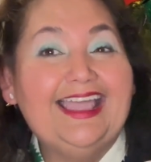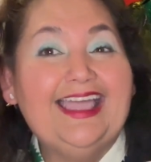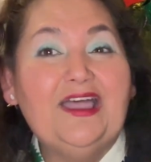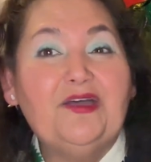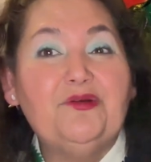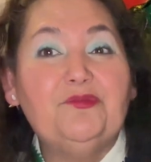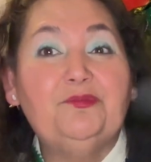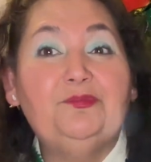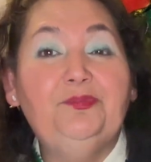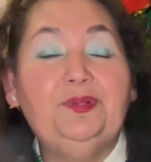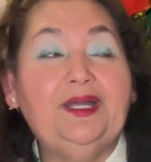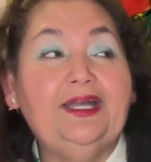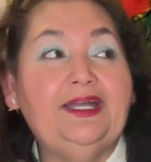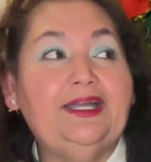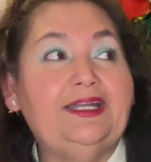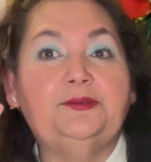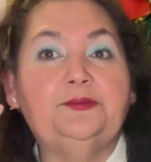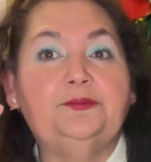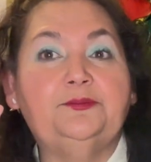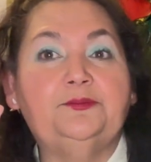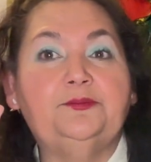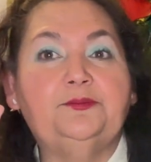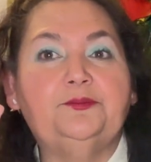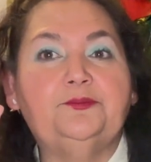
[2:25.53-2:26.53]
But
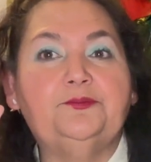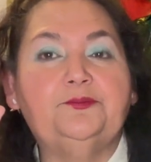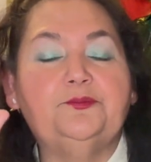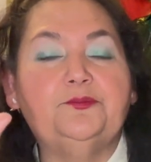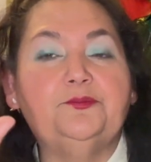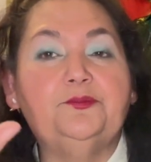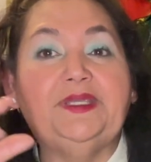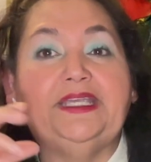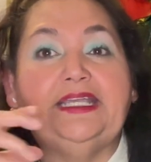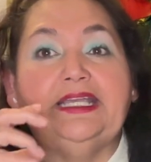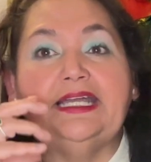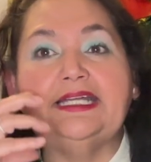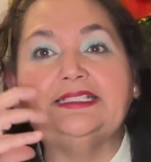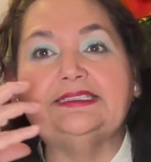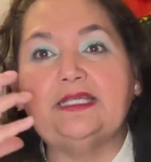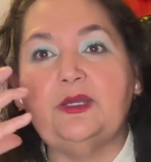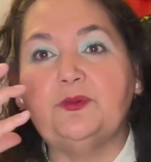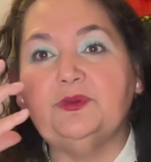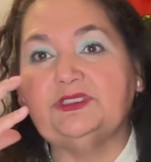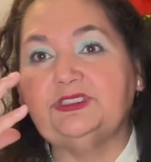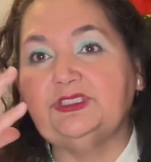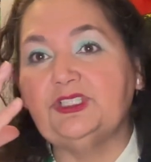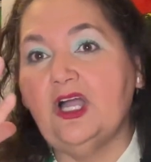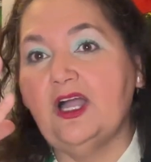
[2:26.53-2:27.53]
because I
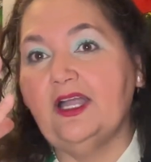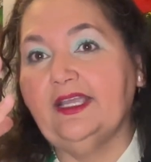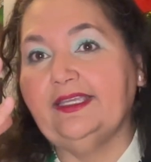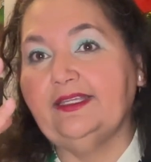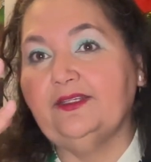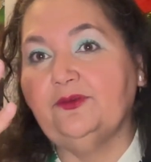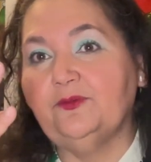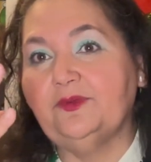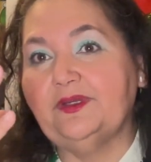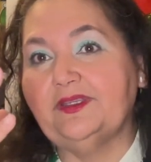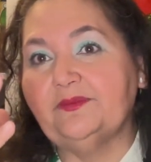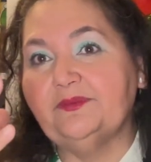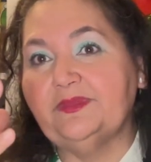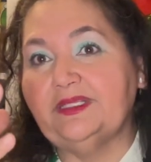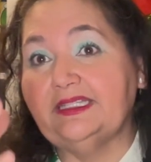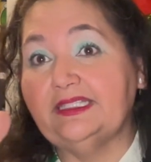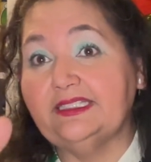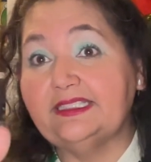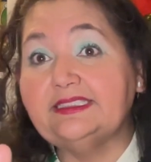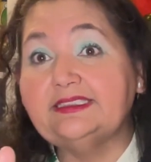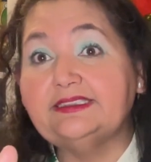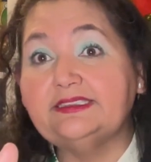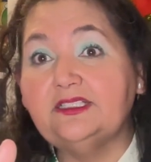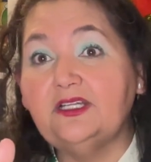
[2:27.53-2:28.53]
was talking with
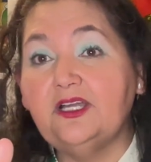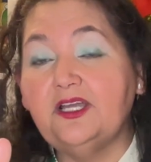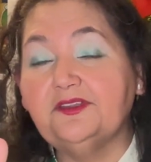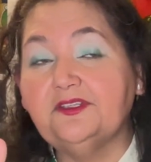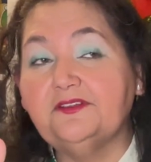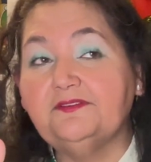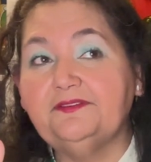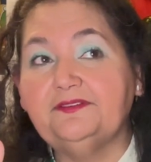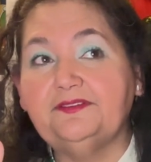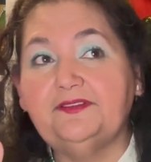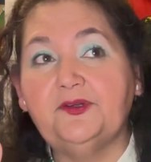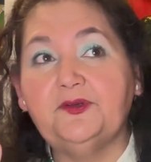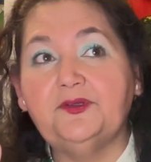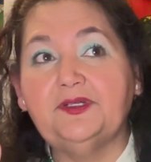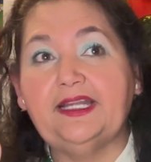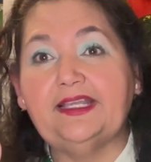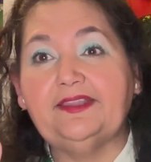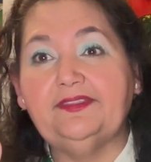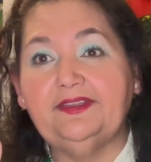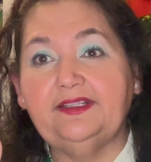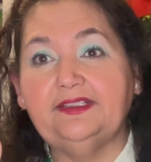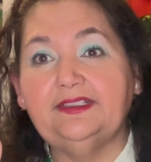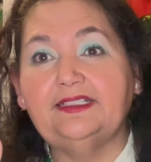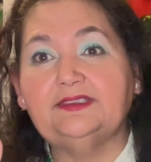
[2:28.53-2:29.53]
Melissa on the phone, I
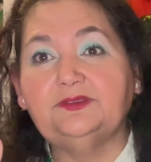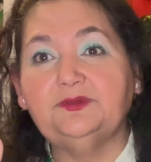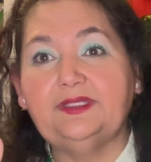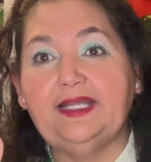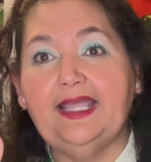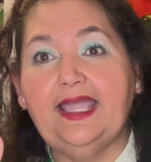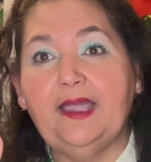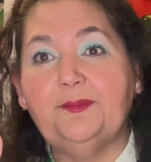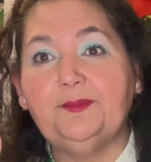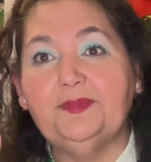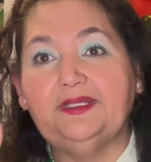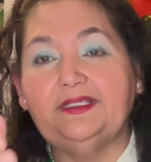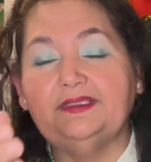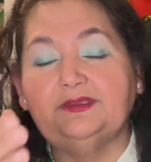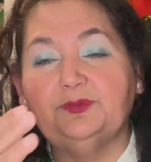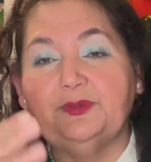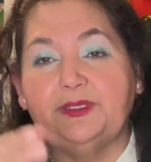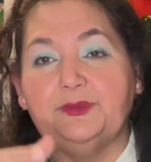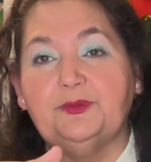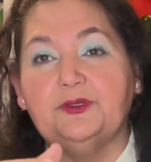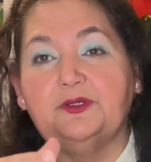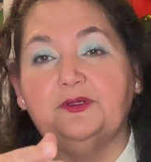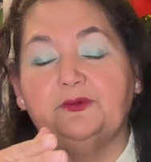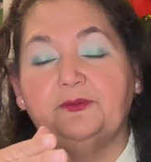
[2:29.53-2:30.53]
think that's what happened, is we
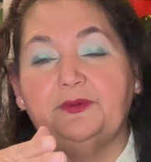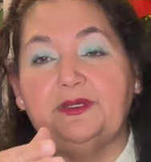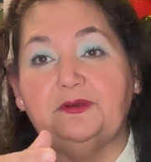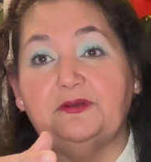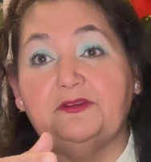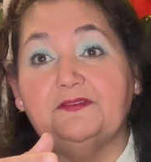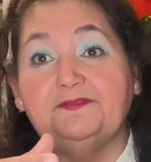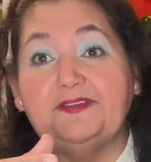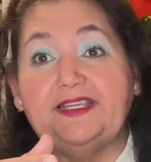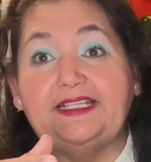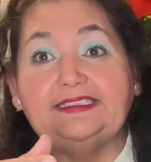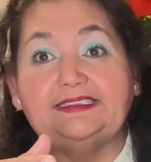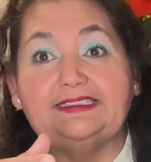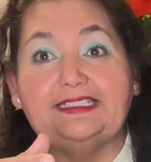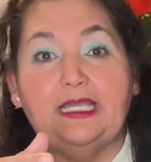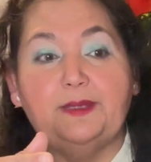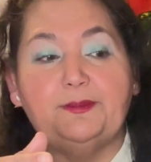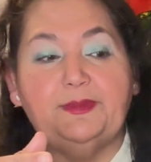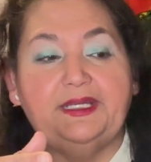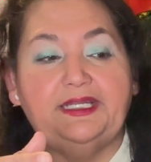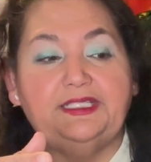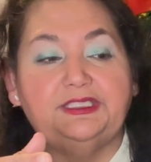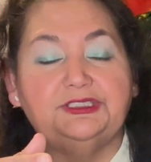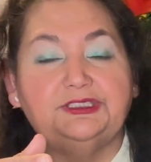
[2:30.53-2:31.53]
were
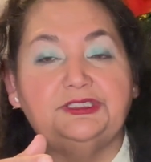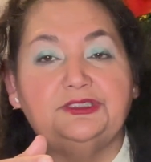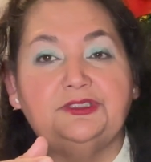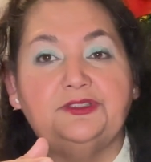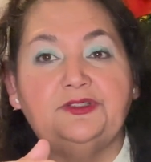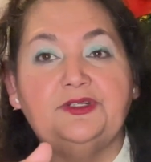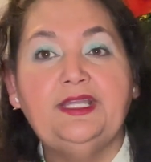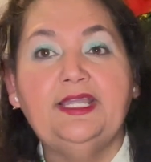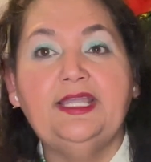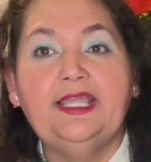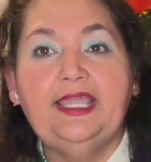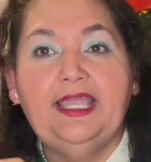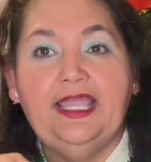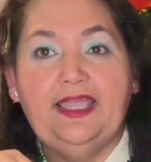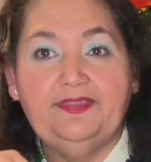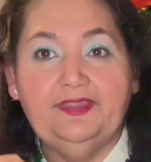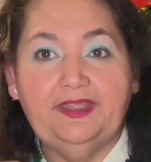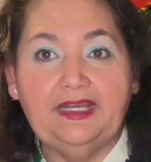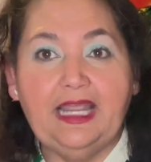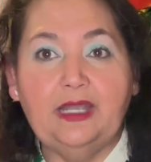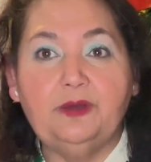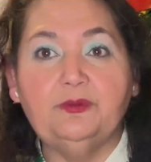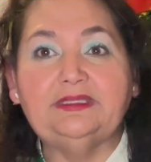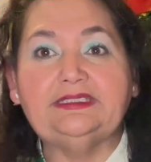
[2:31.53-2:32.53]
FaceTiming each other, and then
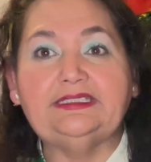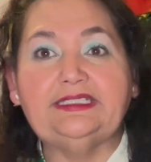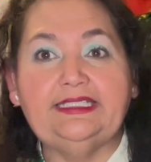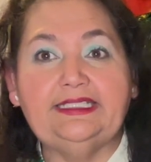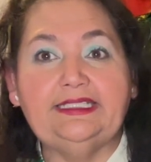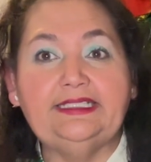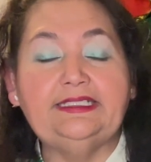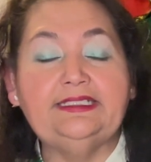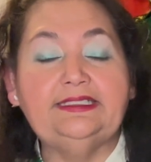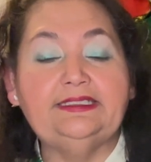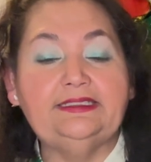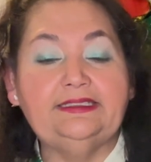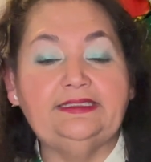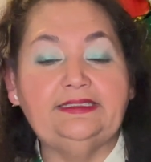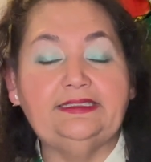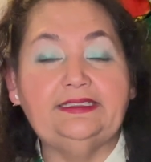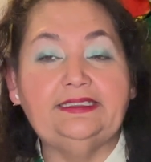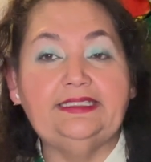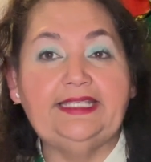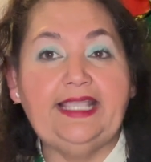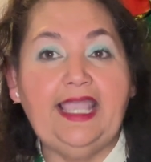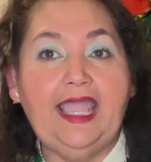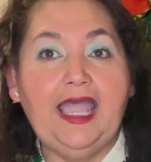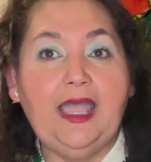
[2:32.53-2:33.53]
I was in
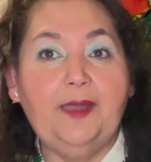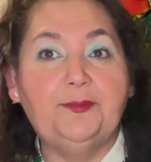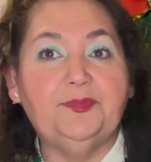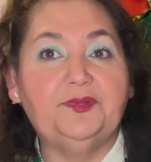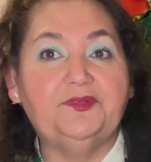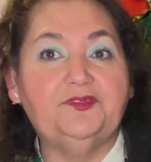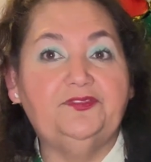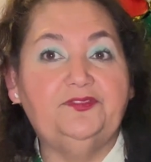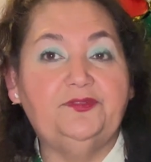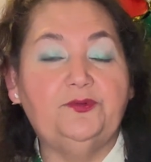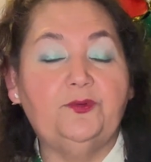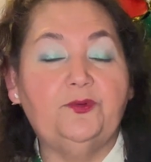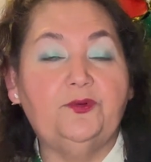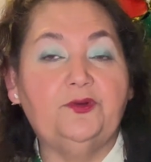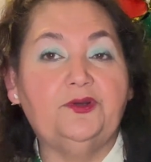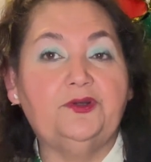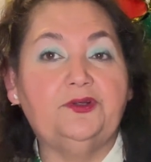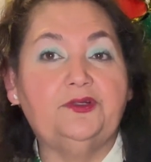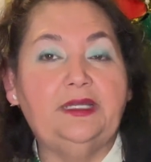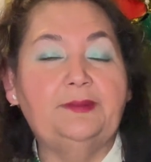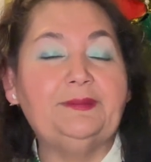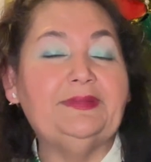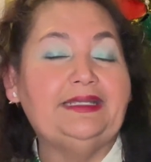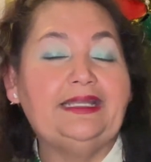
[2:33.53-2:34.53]
the app
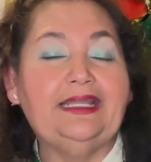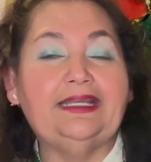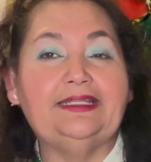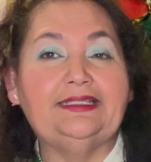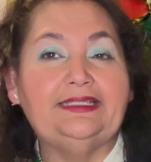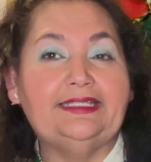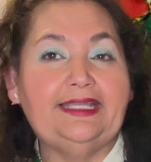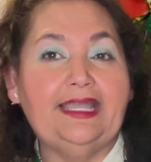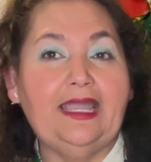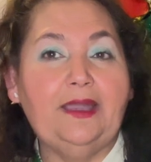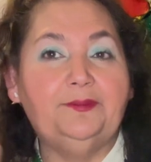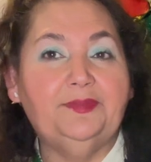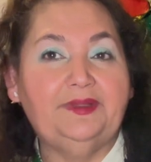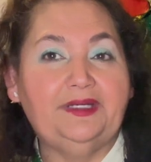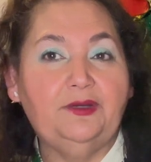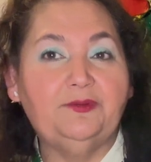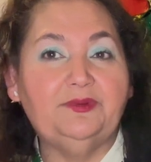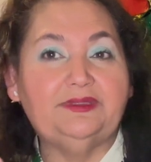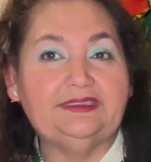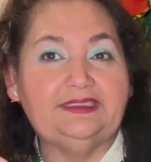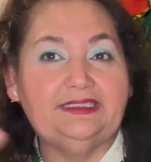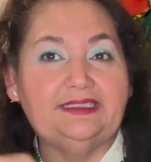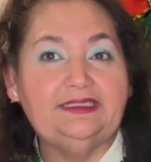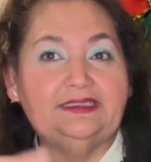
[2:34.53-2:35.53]
not in the app, but I
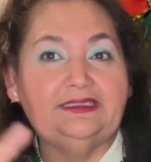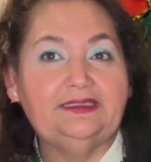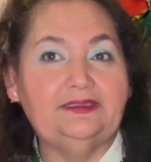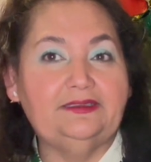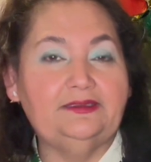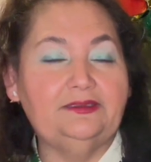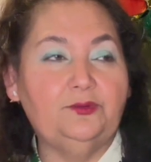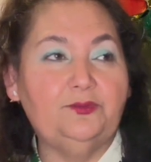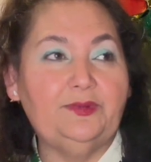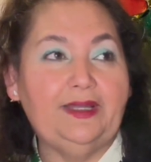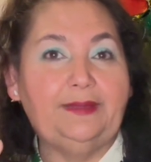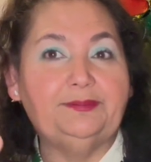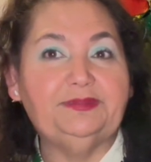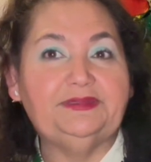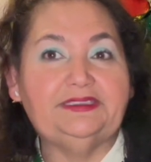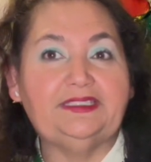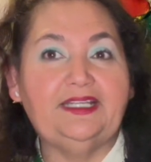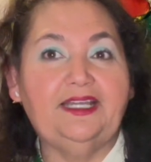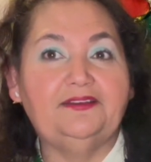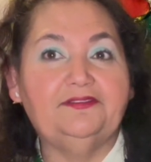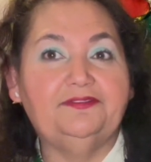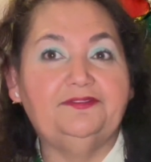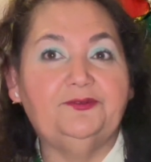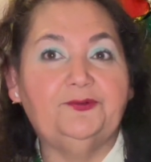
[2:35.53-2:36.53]
was in the
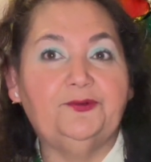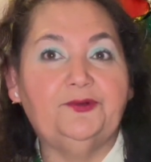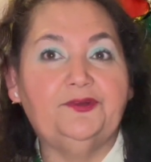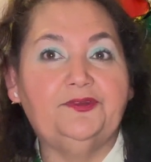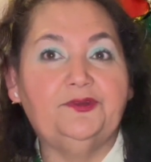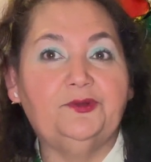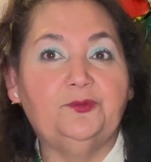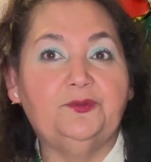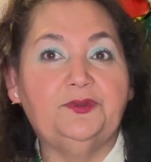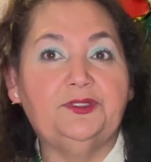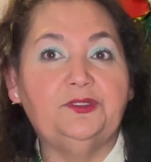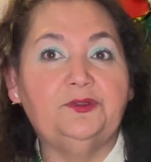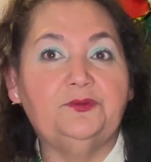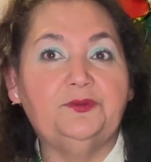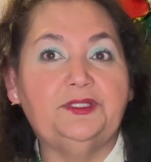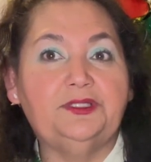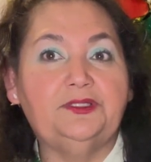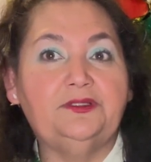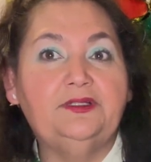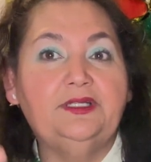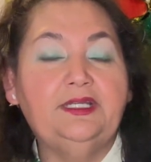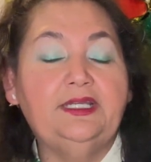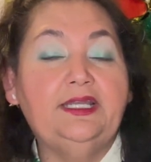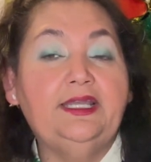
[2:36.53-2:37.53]
website for the
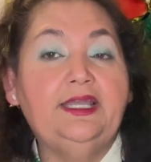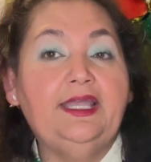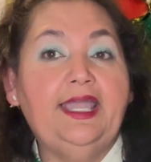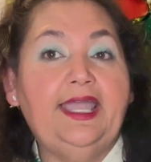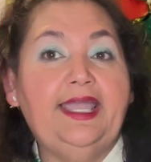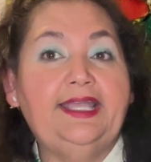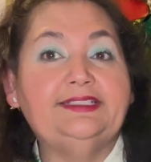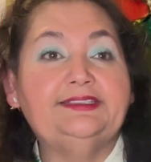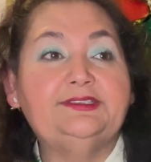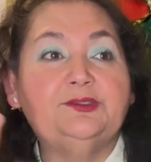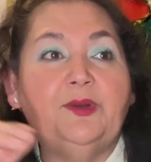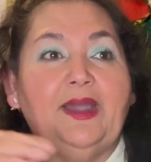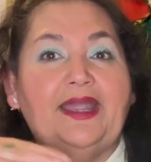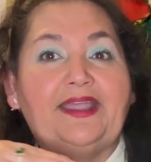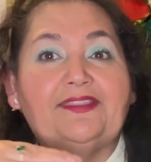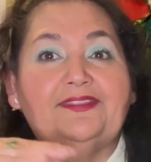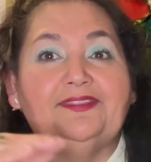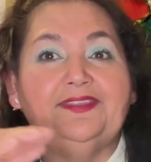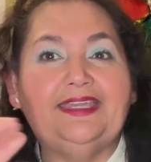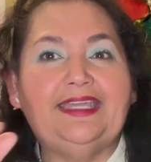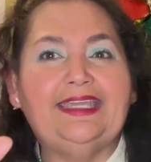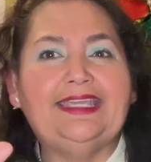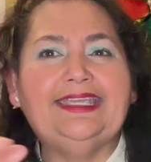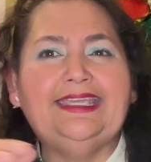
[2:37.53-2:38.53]
Real. And so
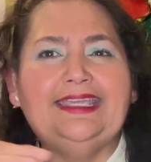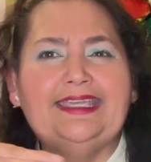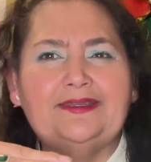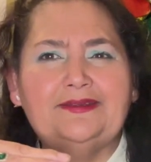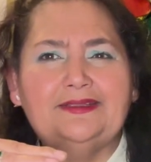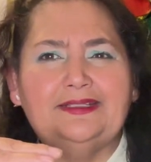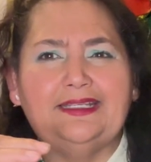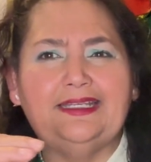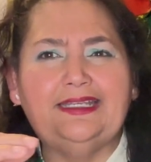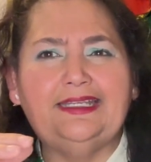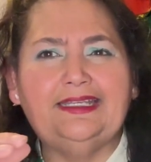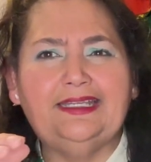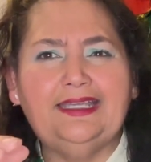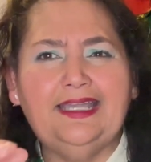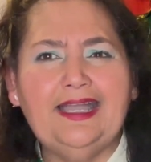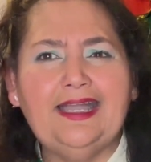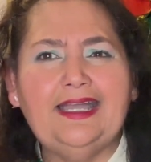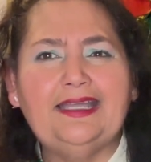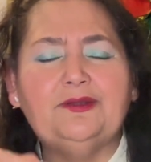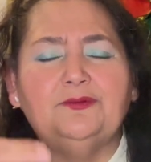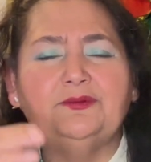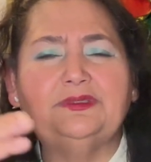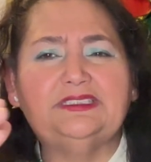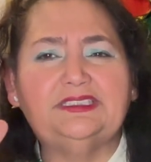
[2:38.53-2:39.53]
it kind
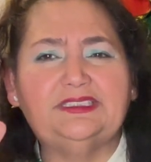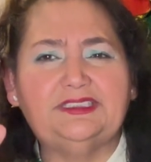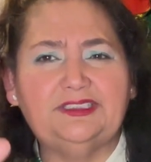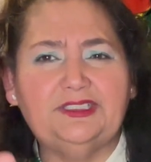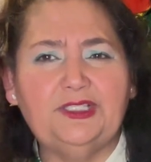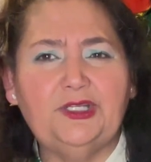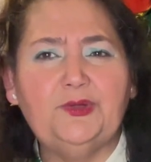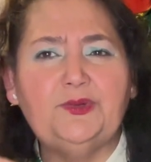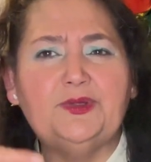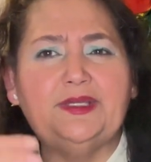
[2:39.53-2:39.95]
of was slow.